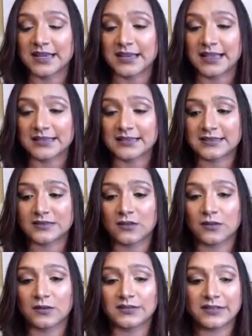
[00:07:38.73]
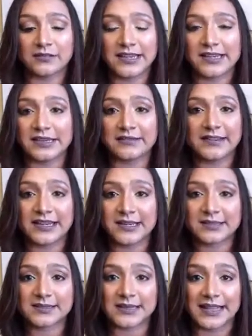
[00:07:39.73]
It has all the great
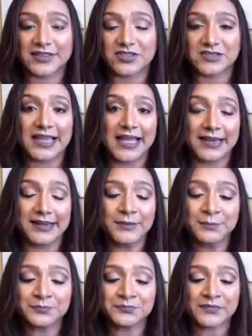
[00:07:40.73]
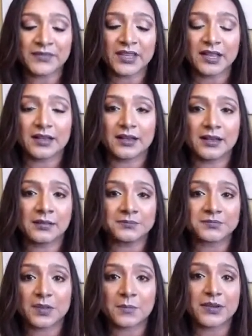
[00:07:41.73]
ingredients that I just added,
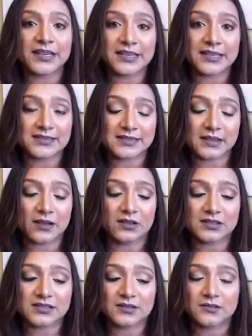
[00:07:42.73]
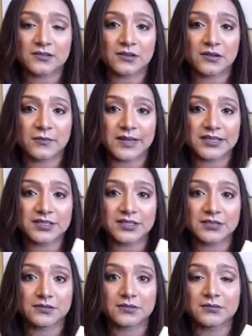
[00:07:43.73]
but is also going
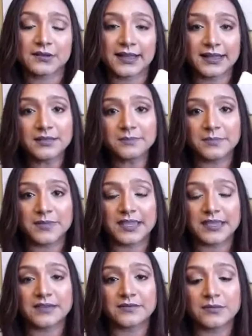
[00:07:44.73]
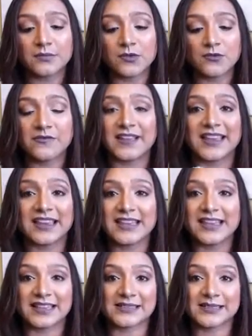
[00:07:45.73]
to help me remove
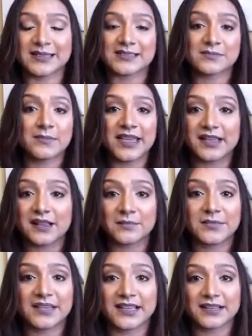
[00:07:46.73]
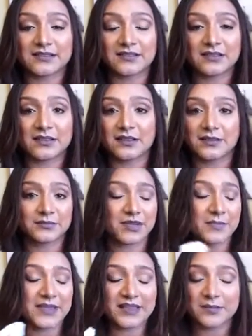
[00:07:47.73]
any excess makeup that the
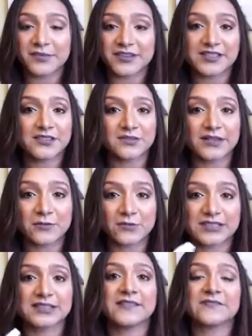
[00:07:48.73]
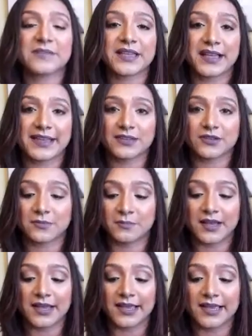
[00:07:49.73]
makeup residue that was left behind on
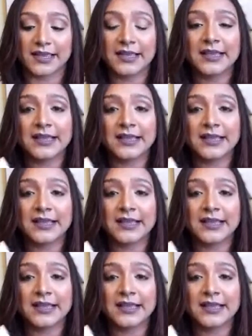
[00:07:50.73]
my